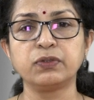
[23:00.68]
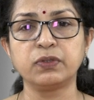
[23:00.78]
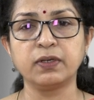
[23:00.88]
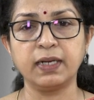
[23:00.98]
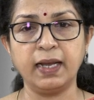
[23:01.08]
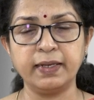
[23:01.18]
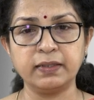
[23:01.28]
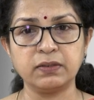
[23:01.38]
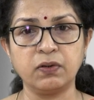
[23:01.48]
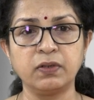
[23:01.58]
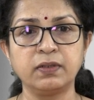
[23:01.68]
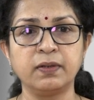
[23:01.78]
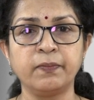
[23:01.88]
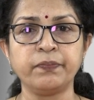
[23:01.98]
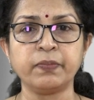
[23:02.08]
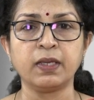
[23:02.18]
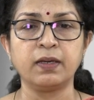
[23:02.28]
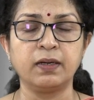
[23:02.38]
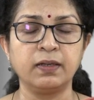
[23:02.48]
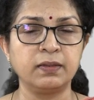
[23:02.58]
to the client, or
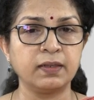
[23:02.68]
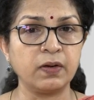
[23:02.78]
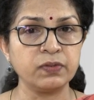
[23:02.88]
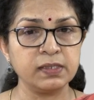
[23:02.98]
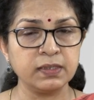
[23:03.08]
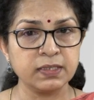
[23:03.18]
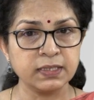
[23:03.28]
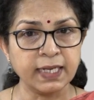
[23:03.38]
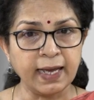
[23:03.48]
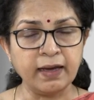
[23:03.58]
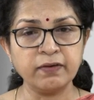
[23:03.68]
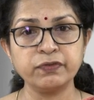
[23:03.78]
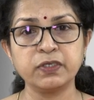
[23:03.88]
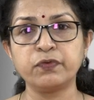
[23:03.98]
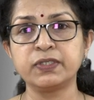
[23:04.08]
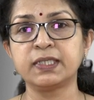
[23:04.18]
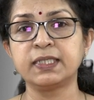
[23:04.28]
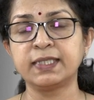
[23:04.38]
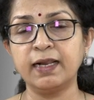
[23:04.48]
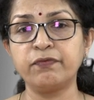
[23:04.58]
the counselor doesn't have
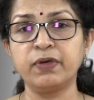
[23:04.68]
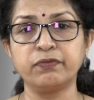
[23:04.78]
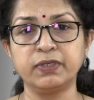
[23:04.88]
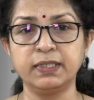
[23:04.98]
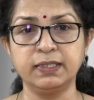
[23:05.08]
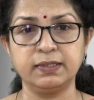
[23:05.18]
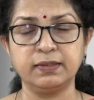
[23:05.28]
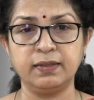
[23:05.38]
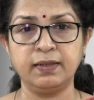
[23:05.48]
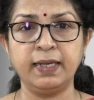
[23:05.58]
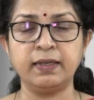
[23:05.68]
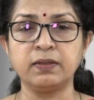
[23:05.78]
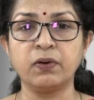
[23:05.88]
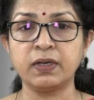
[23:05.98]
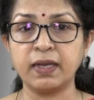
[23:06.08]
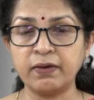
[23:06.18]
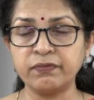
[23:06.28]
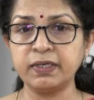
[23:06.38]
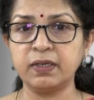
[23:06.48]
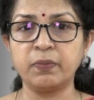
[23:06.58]
sufficient self-awareness, like not
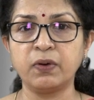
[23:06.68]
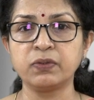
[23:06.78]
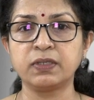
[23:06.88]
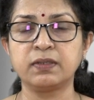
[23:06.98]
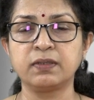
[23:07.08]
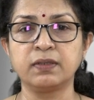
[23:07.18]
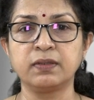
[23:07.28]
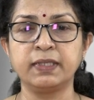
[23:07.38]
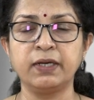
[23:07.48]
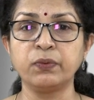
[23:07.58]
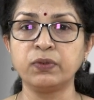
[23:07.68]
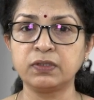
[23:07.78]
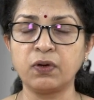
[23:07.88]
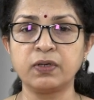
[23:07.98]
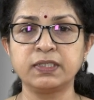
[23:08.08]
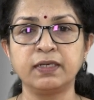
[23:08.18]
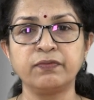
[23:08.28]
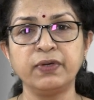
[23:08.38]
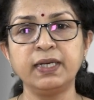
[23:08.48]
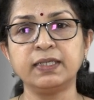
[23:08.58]
aware about their own thoughts and
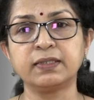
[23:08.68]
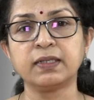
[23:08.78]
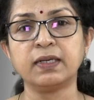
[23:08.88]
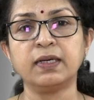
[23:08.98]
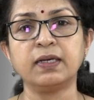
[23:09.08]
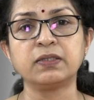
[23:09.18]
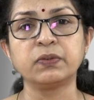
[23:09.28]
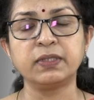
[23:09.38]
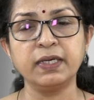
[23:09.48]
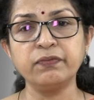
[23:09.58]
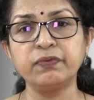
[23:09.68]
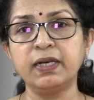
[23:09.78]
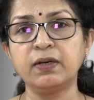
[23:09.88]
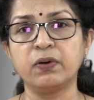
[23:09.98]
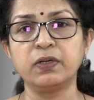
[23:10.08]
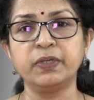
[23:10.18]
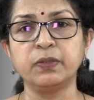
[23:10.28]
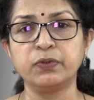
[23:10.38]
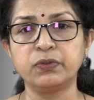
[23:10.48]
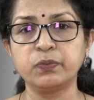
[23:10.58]
feelings, so they will not be
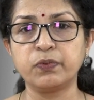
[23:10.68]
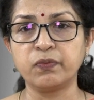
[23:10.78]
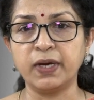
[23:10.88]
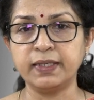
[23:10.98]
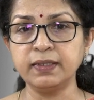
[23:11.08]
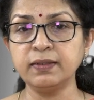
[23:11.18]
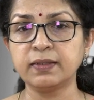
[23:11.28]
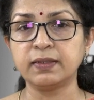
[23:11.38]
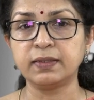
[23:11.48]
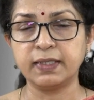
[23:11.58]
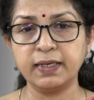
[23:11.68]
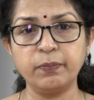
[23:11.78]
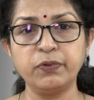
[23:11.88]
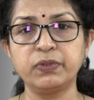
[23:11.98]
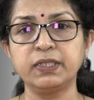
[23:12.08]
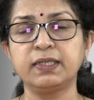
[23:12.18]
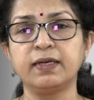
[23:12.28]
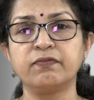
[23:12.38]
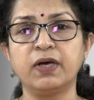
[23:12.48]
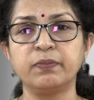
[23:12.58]
able to provide a therapeutic
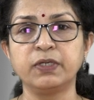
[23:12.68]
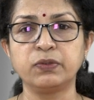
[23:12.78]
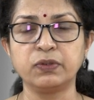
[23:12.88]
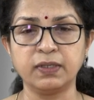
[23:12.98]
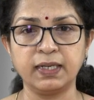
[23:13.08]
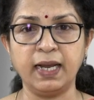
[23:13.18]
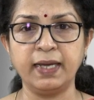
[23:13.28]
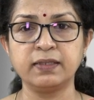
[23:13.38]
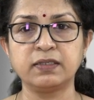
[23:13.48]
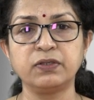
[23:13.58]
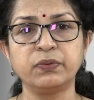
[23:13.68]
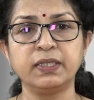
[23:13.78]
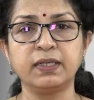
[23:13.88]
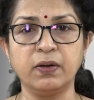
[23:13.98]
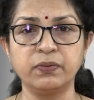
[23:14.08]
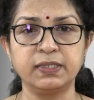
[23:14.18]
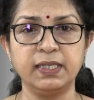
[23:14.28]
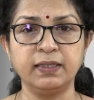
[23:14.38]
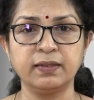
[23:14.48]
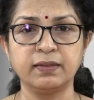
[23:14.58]
environment to the client during
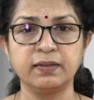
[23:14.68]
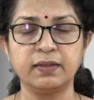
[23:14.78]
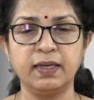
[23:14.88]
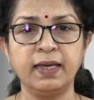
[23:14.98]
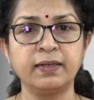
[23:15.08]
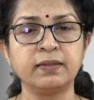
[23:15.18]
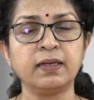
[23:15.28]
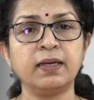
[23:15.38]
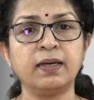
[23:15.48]
counseling. And